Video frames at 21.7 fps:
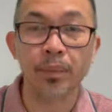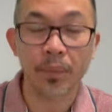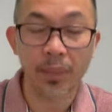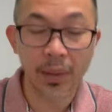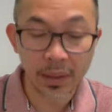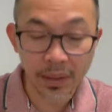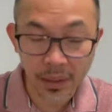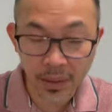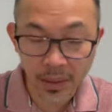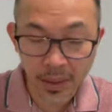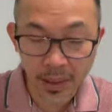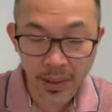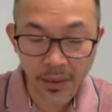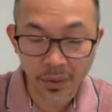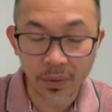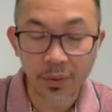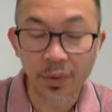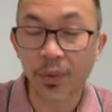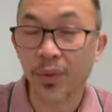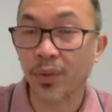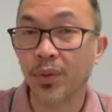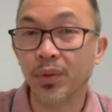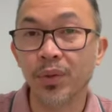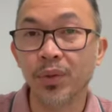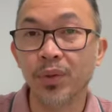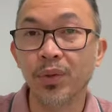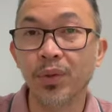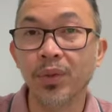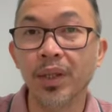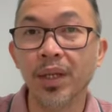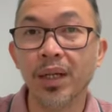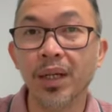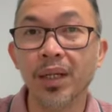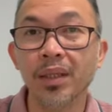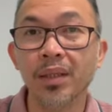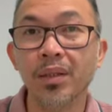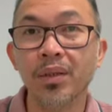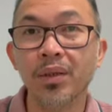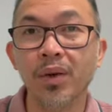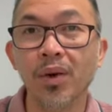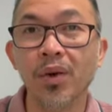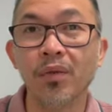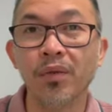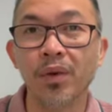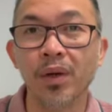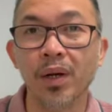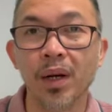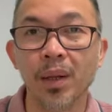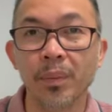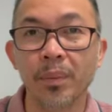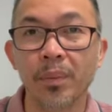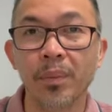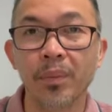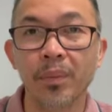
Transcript: Must not do. Do not cover up.